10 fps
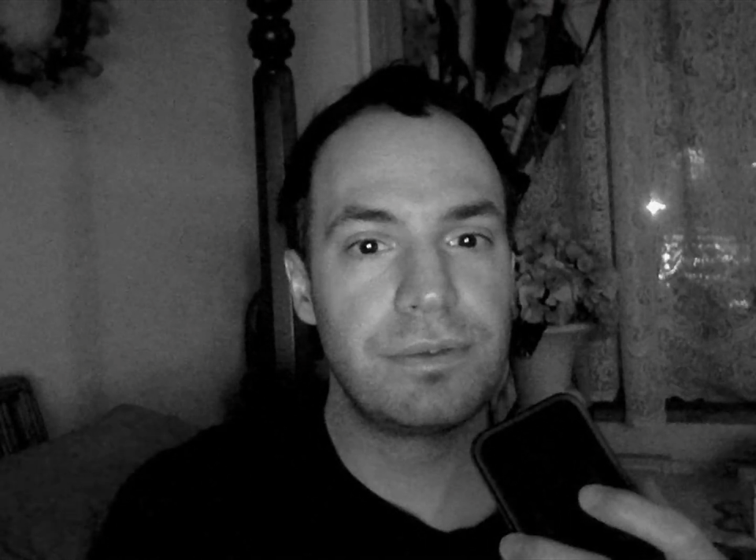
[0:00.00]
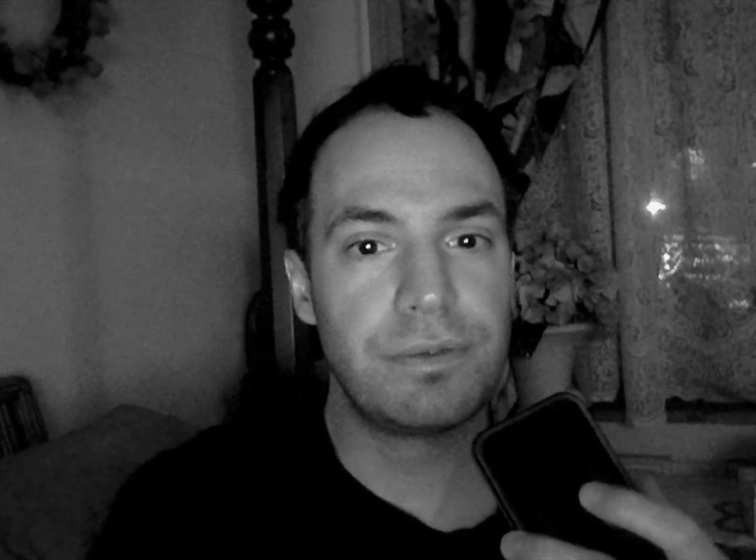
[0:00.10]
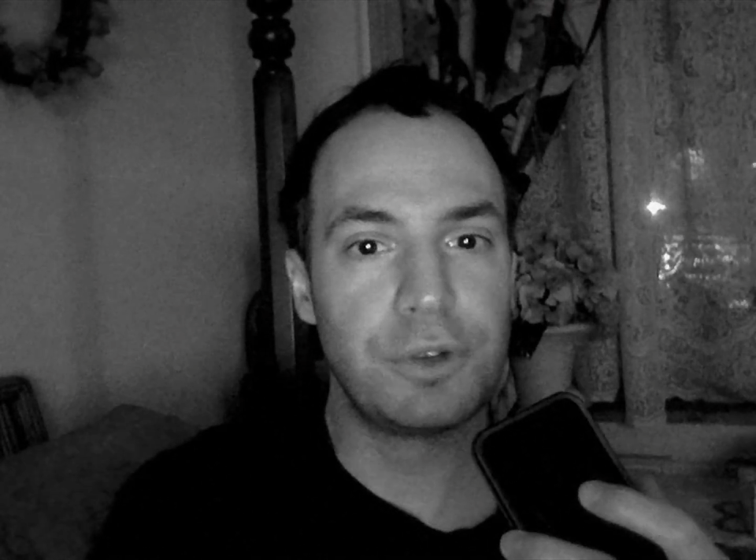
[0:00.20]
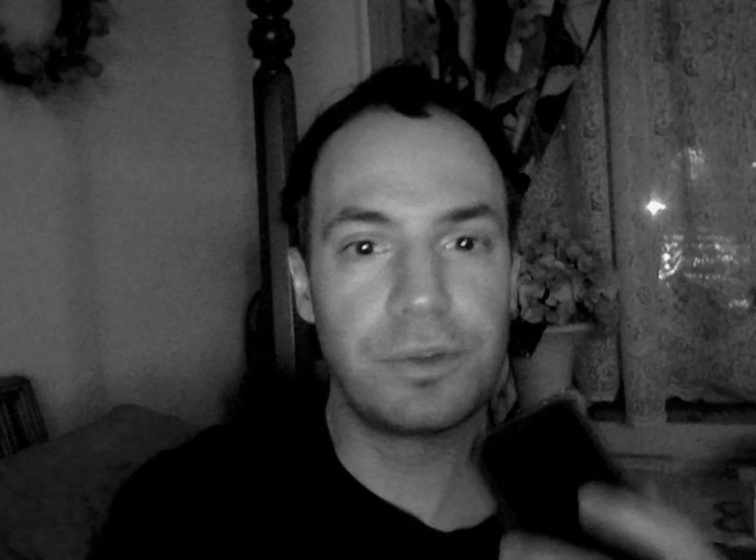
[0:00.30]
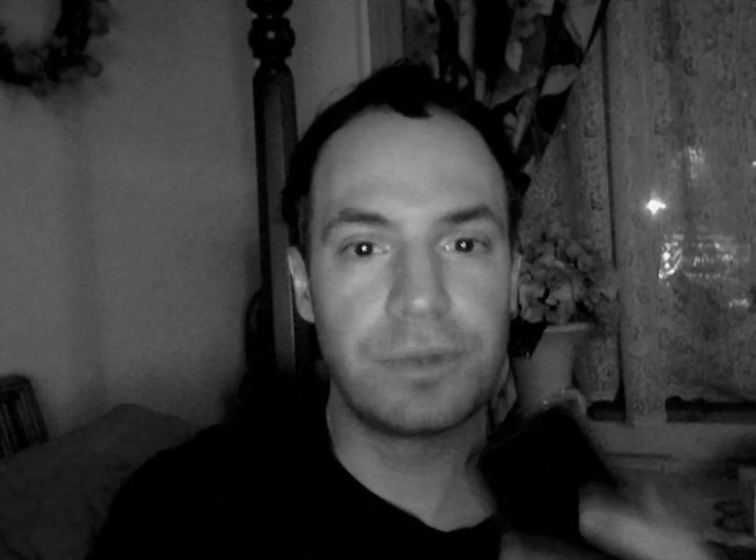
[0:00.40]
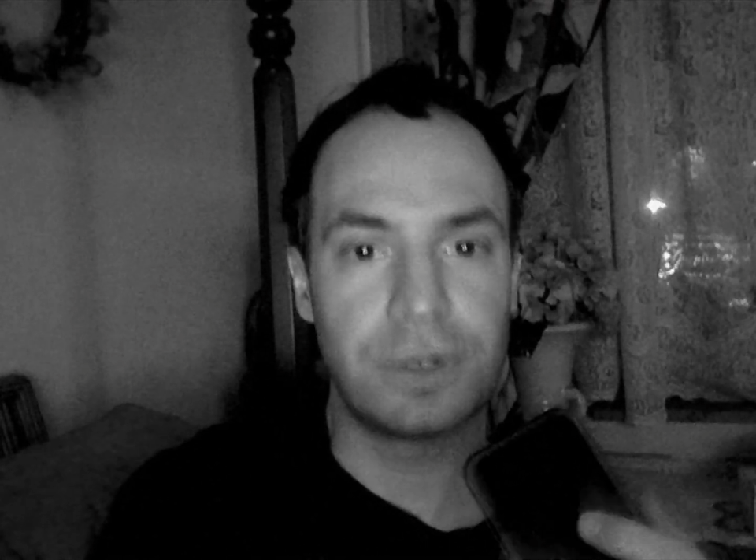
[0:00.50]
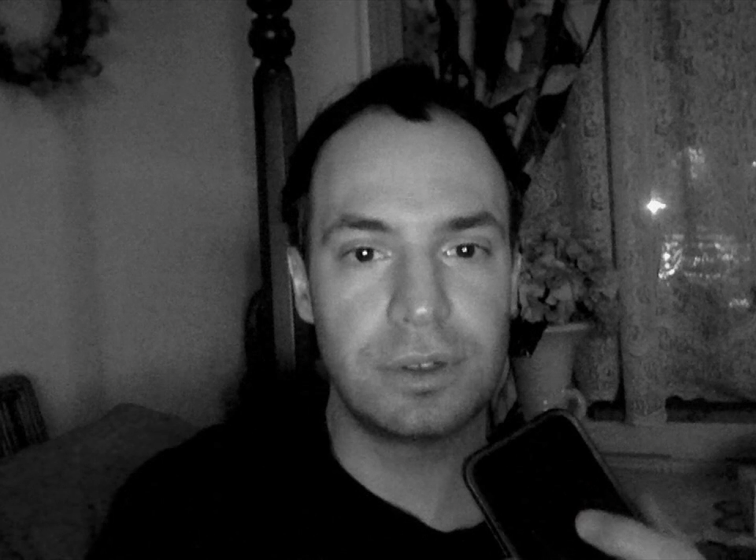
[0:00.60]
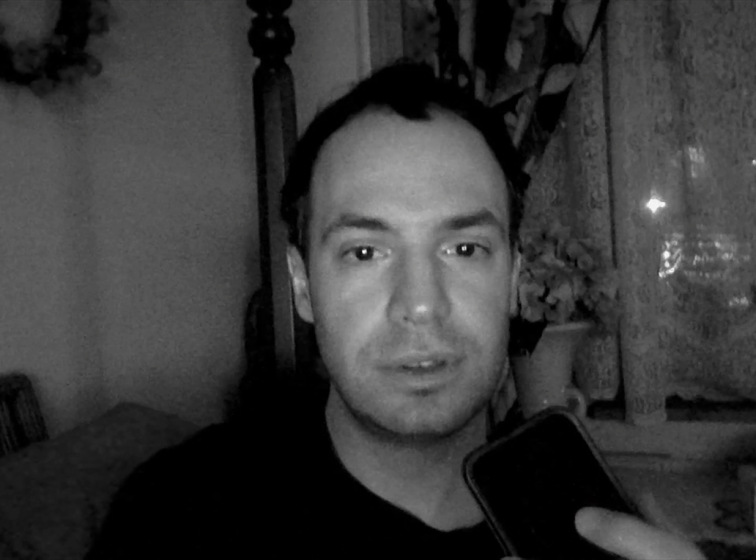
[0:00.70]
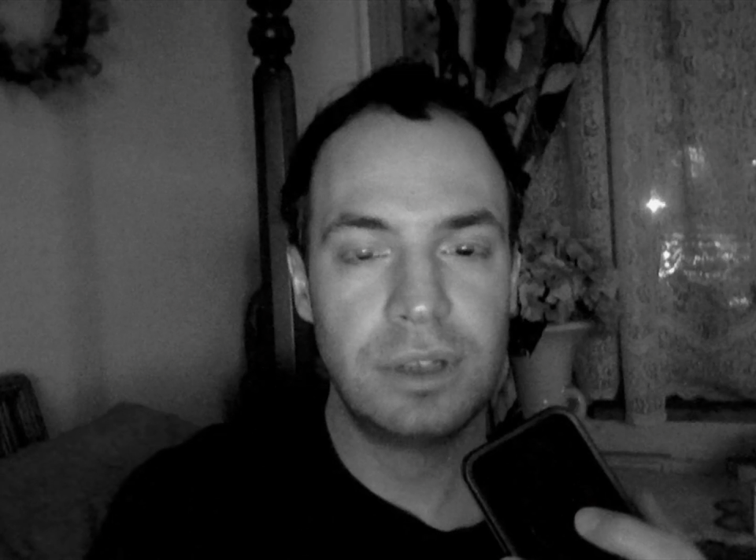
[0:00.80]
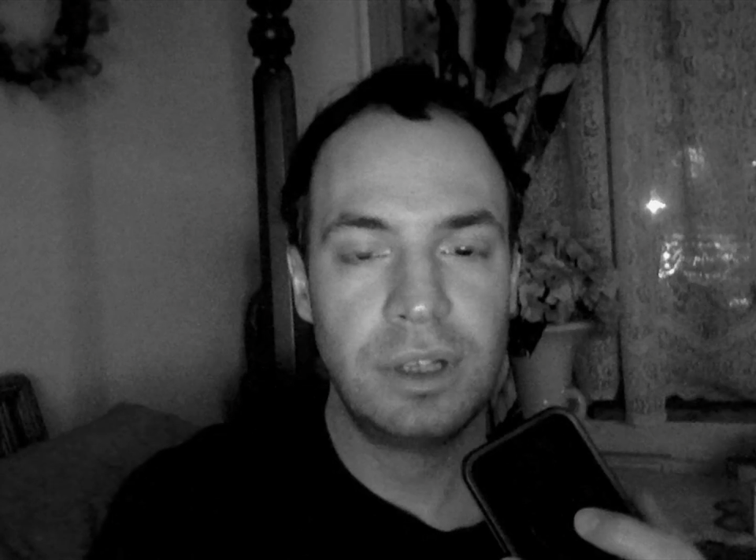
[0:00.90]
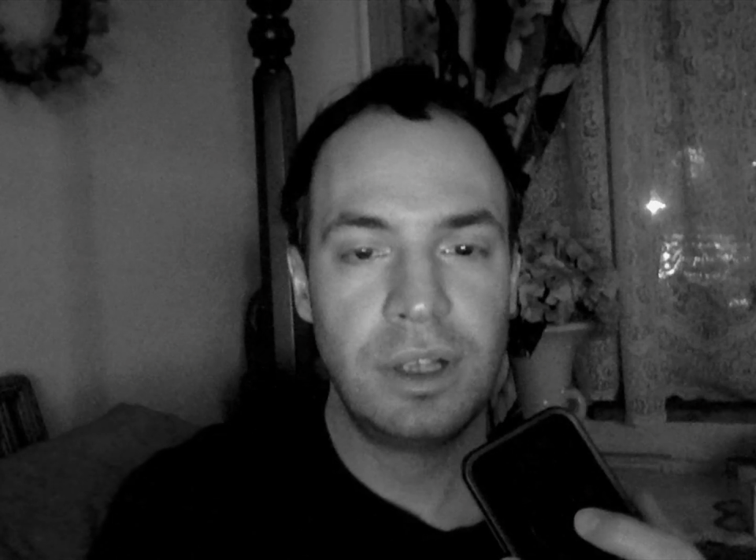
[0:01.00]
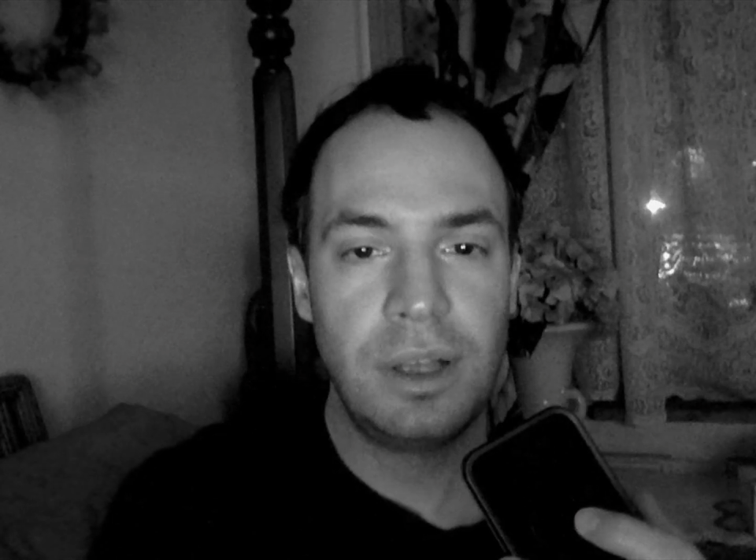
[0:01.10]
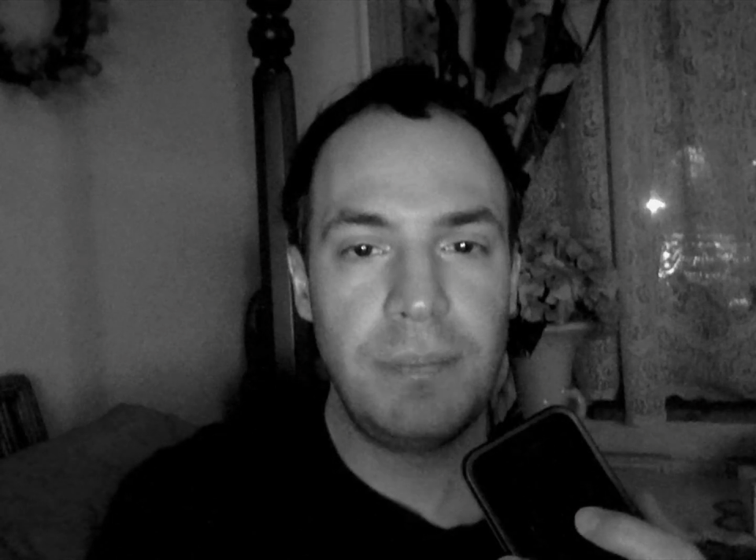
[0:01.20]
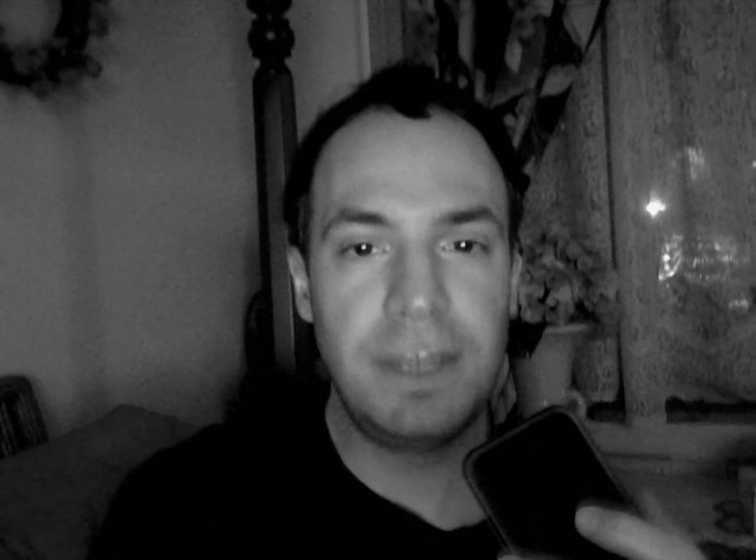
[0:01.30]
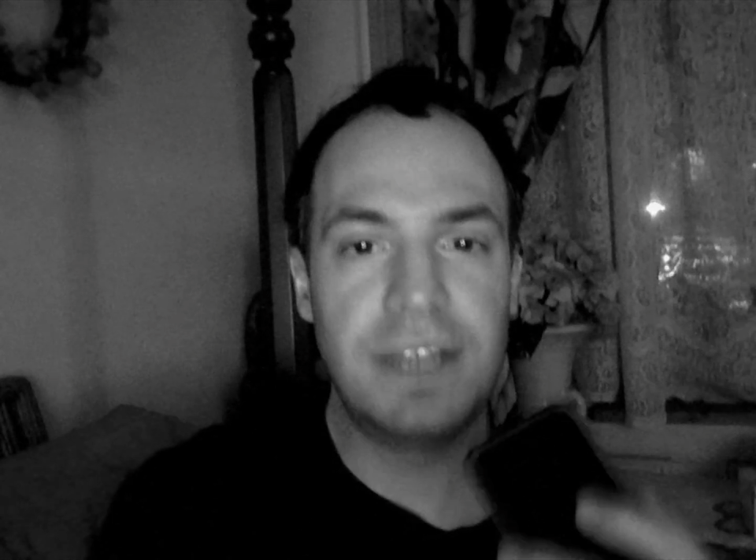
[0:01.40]
fruitful,
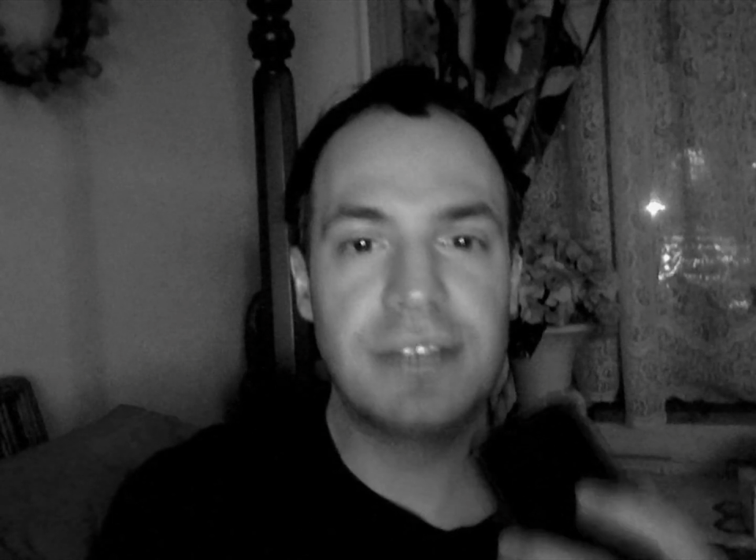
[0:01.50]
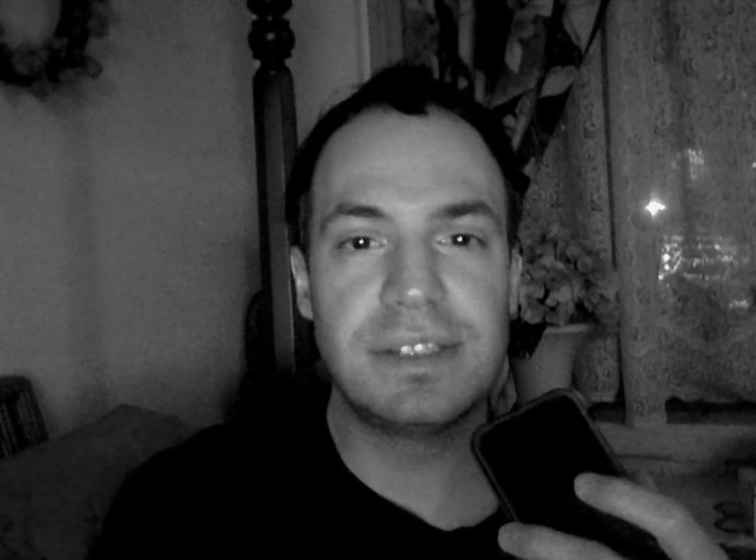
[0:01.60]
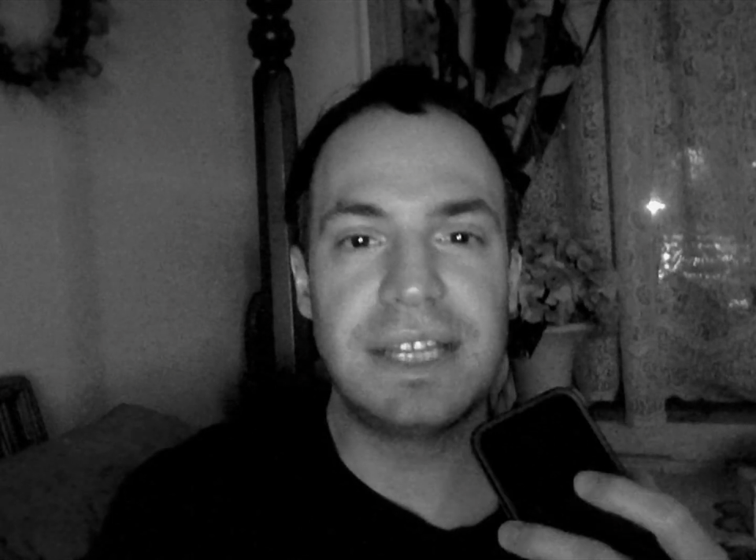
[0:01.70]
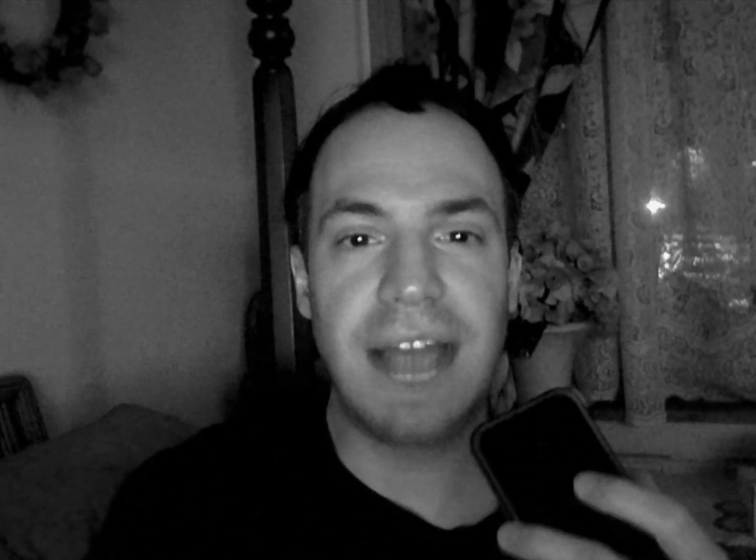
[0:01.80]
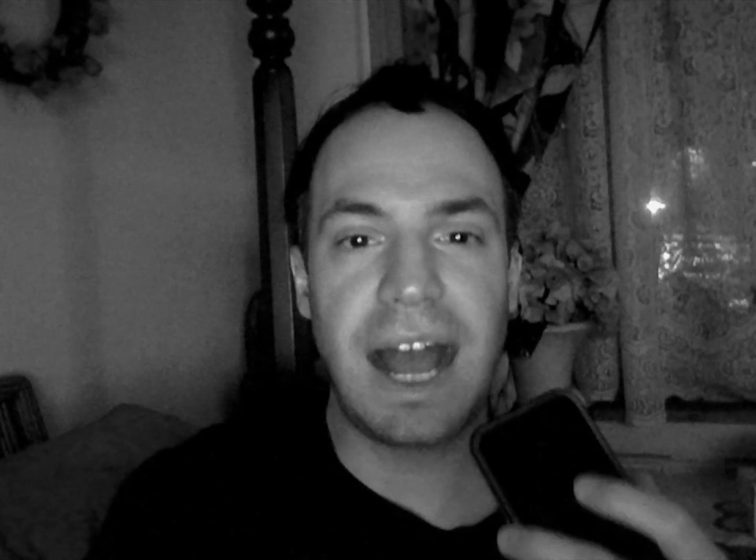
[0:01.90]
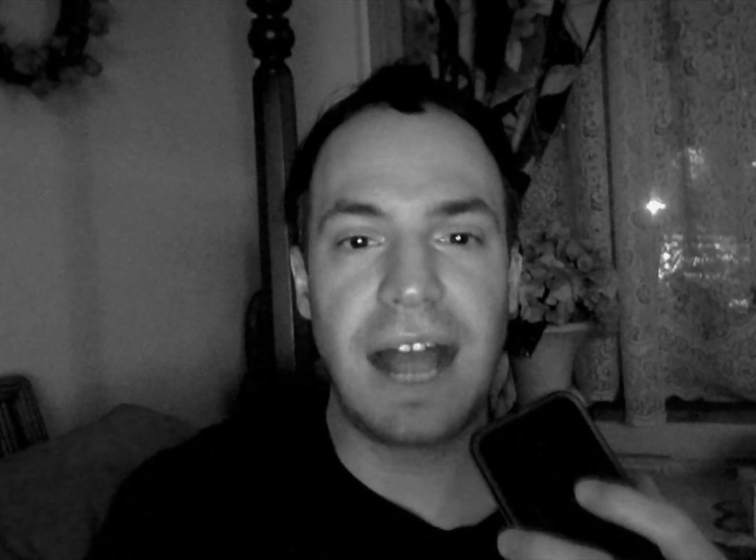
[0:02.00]
because the